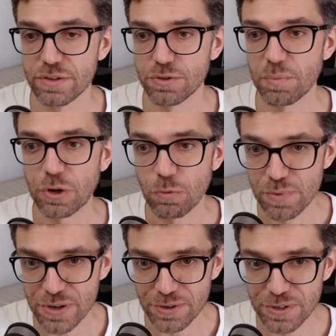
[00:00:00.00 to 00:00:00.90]
So my
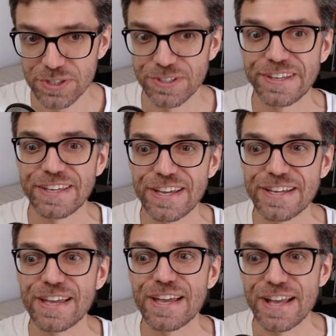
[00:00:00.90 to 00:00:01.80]
computer is
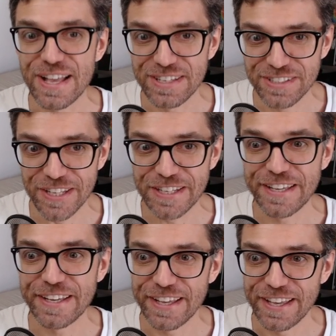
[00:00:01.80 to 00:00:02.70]
thinking, it's
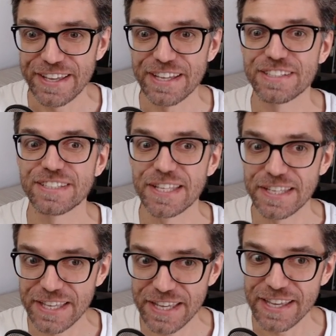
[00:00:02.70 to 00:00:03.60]
thinking, it's
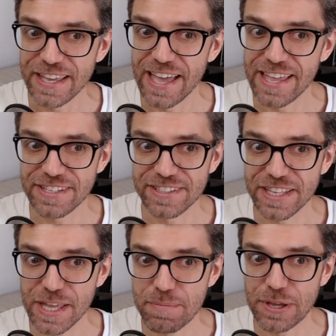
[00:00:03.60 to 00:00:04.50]
thinking, and it's
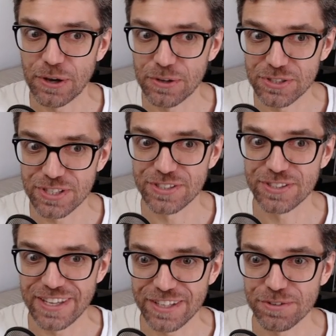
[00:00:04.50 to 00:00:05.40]
thinking because it's
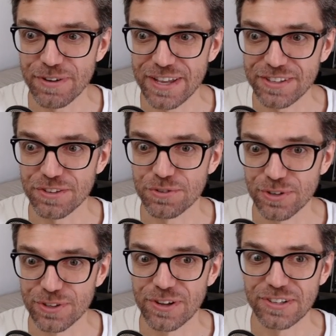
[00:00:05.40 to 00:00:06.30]
iterating
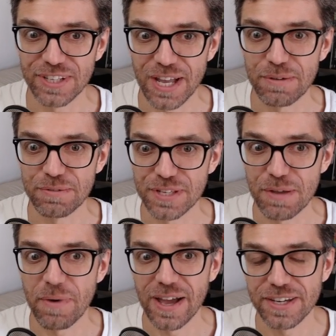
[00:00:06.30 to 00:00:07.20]
through a lot of times. I
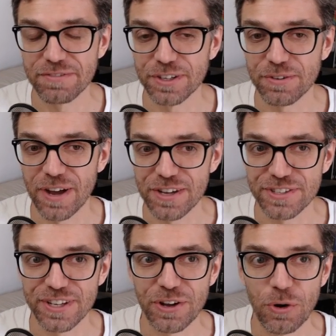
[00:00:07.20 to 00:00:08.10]
might even crash
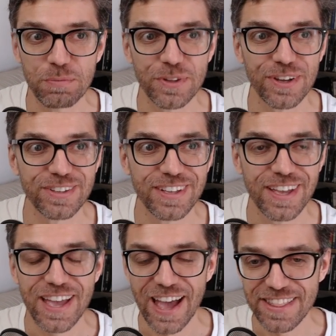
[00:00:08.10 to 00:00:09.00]
it. I hope not.
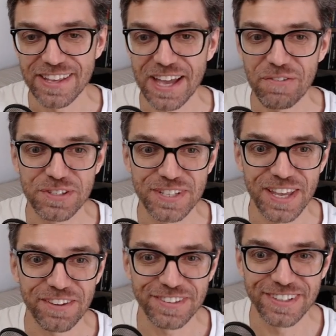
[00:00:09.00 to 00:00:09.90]
I think I have it
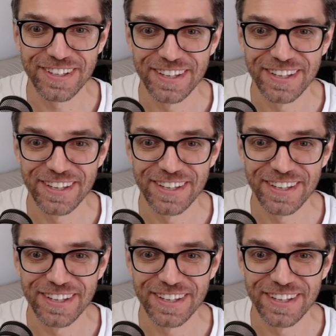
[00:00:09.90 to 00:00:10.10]
saved.